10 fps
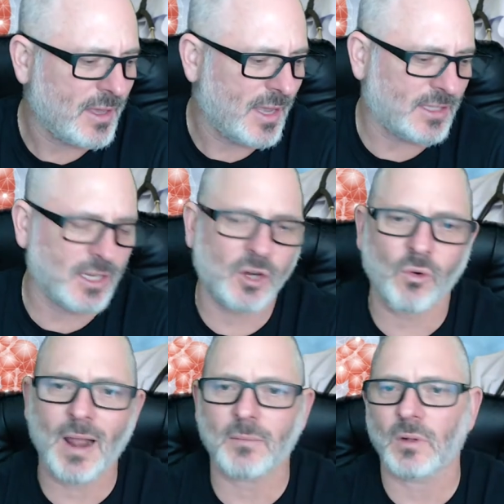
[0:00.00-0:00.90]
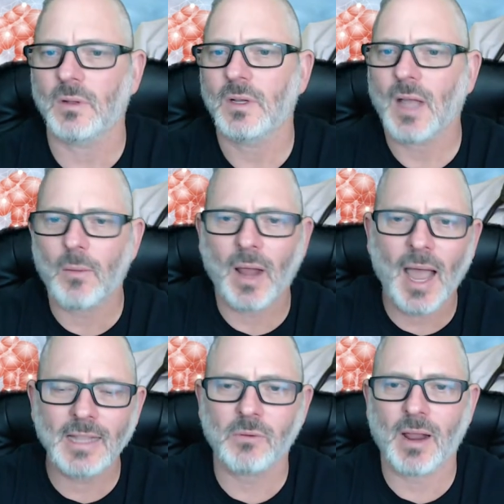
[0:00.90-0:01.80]
It's incredible. I would
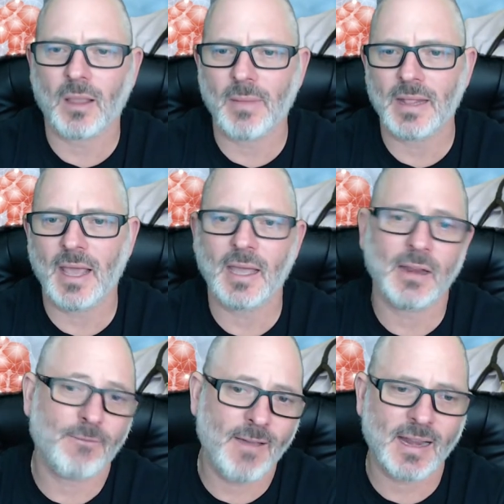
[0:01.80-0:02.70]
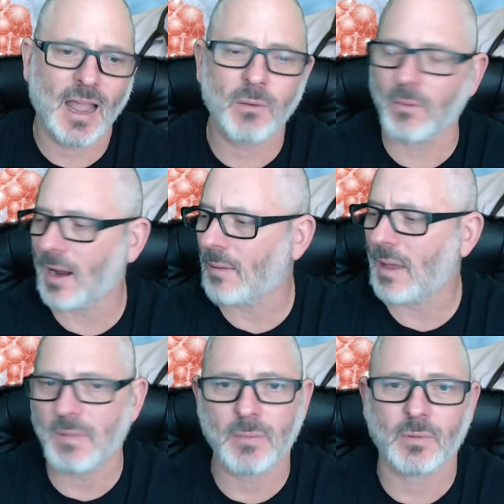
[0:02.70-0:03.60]
highly recommend that. In fact, I would
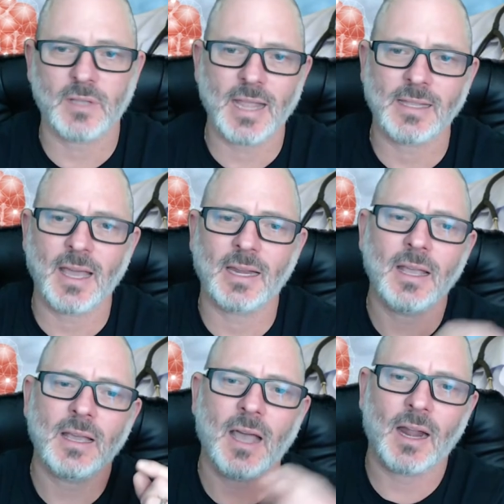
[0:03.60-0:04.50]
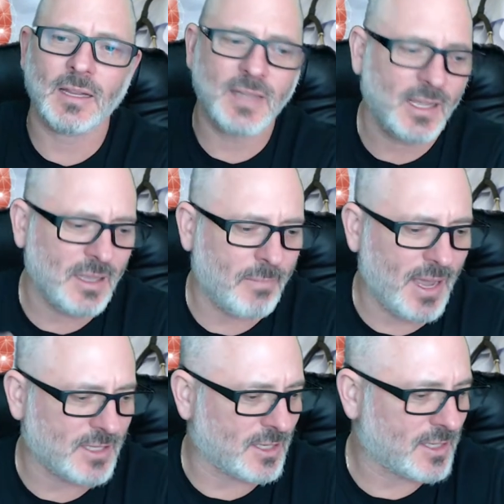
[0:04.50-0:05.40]
recommend people take that on a daily
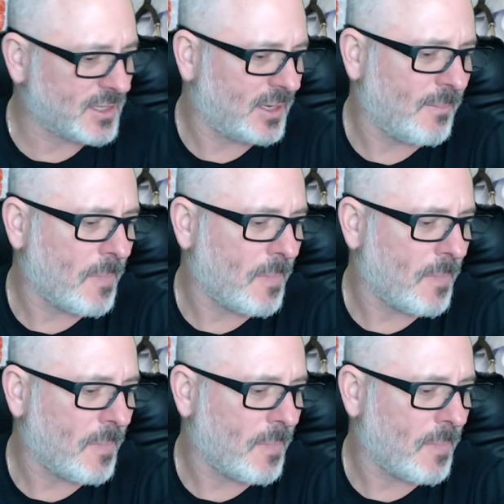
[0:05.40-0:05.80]
basis.